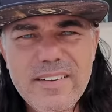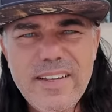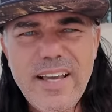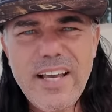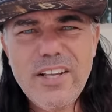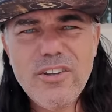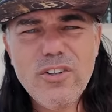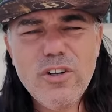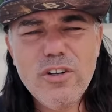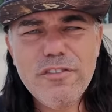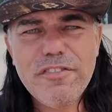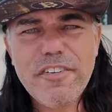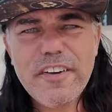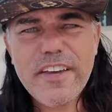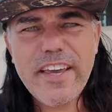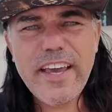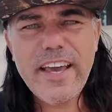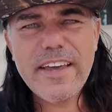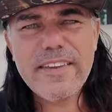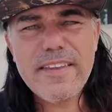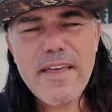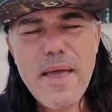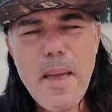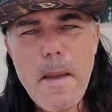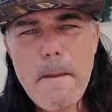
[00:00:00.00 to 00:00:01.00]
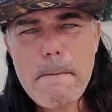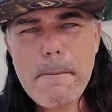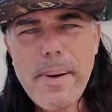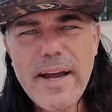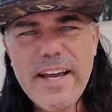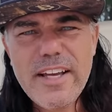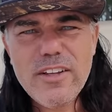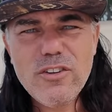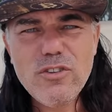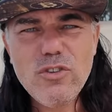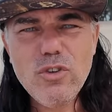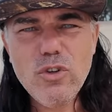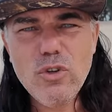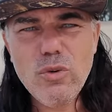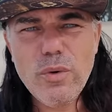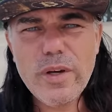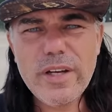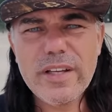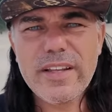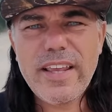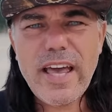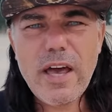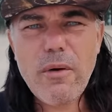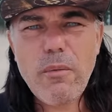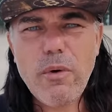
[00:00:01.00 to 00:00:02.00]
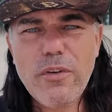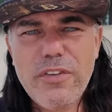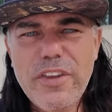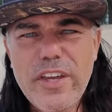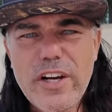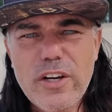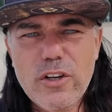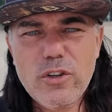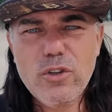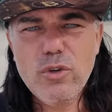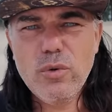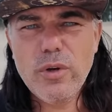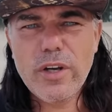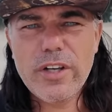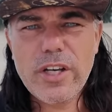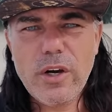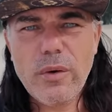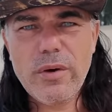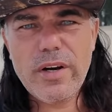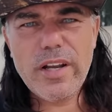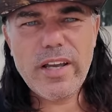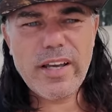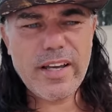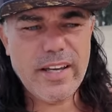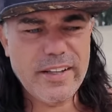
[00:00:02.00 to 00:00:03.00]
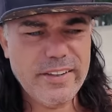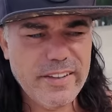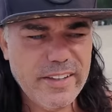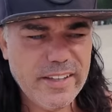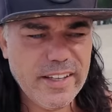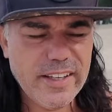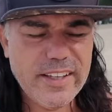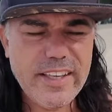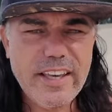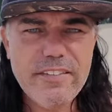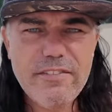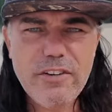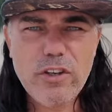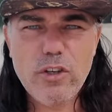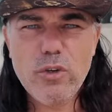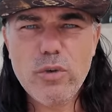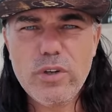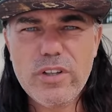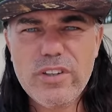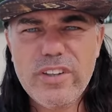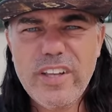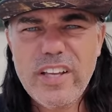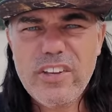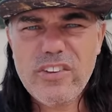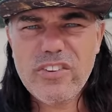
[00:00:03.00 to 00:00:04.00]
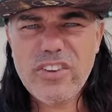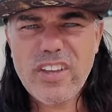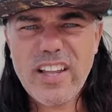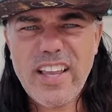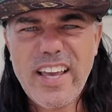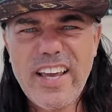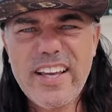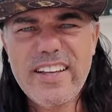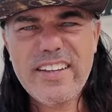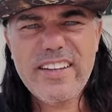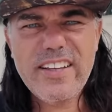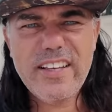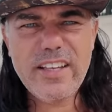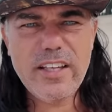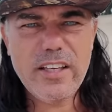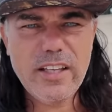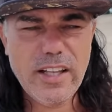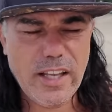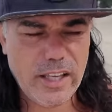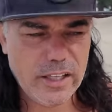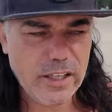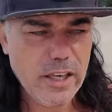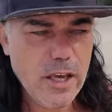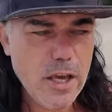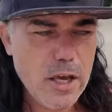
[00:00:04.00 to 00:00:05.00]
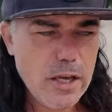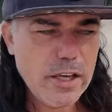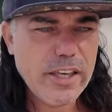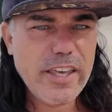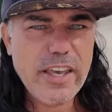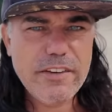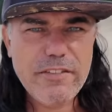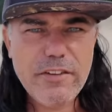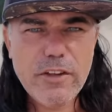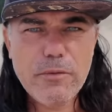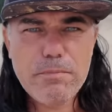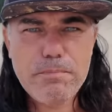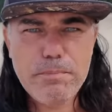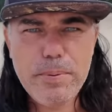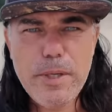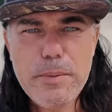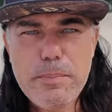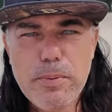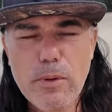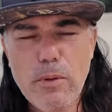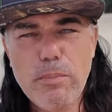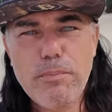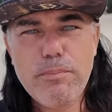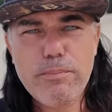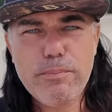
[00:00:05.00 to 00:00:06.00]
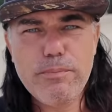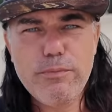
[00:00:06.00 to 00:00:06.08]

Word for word: And don't forget, by doing that, what they are doing now in Argentina, giving you a digital ID, like giving people